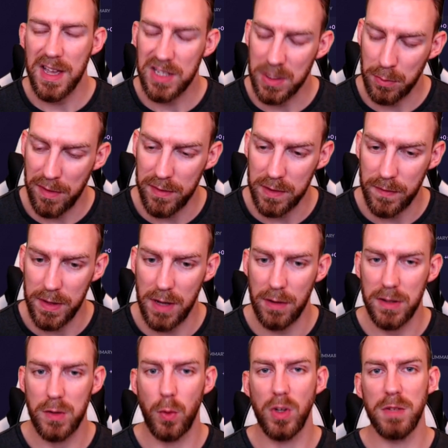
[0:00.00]
in the previous video I
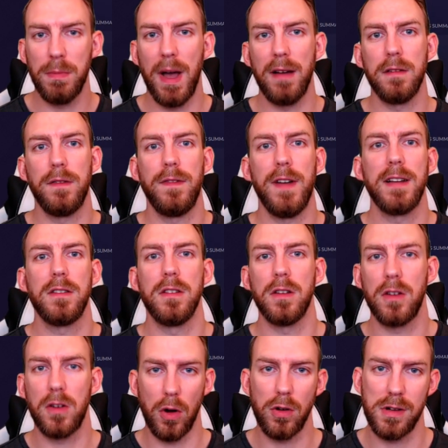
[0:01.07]
talked about the fact
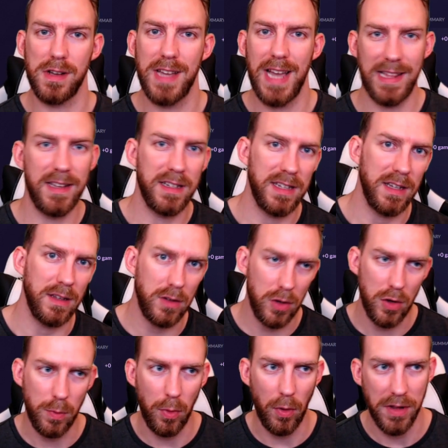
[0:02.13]
that GOG Galaxy
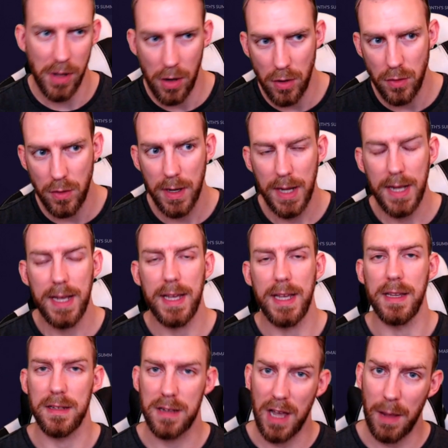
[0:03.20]
2.0
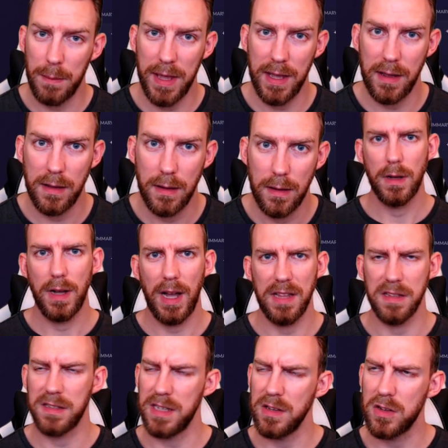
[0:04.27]
is coming,
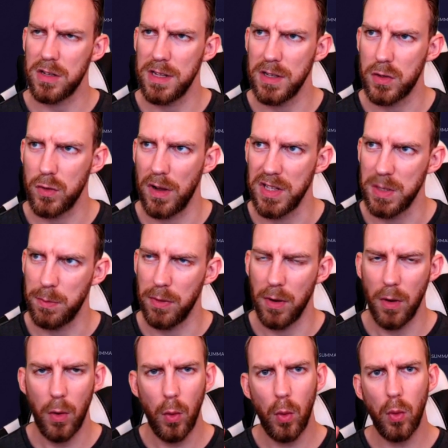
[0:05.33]
and essentially it's trying to
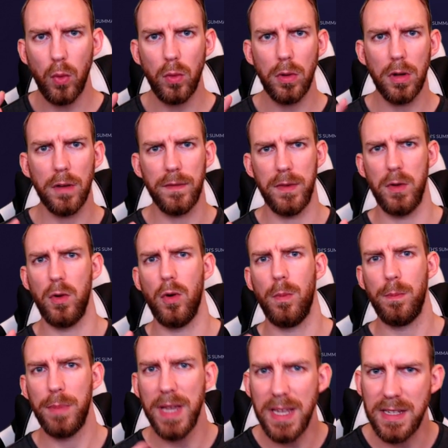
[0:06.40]
put all of your
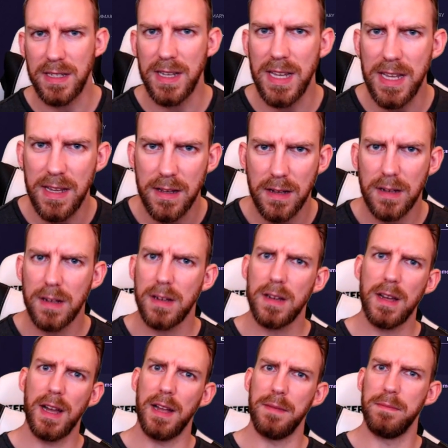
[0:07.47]
PC
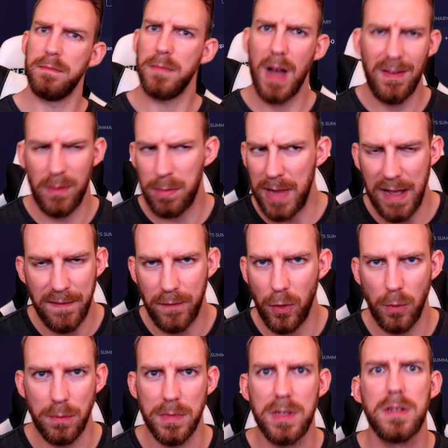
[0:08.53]
and other
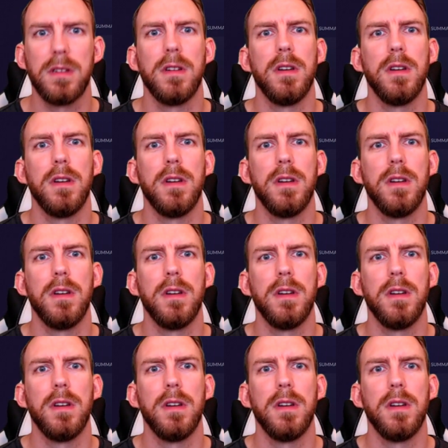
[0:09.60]
platforms